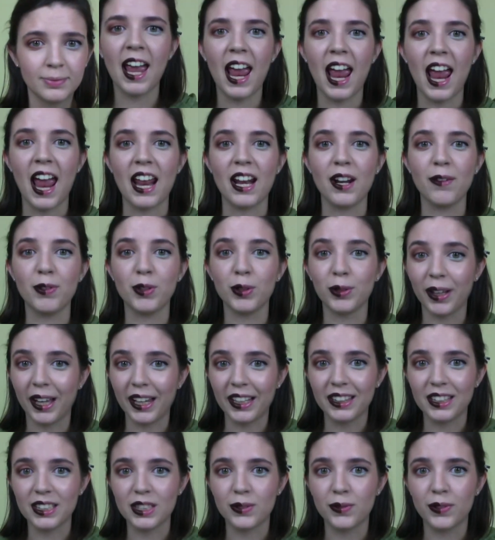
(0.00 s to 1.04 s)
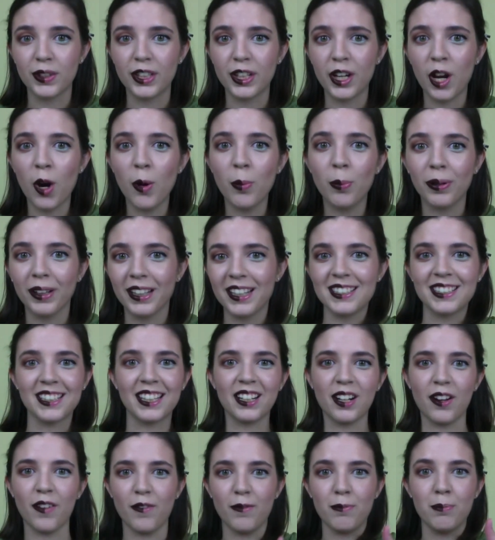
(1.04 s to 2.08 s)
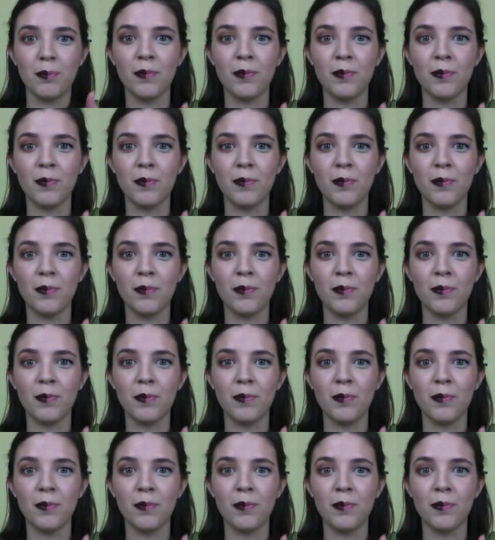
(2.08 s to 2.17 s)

And if you like this video, please get a...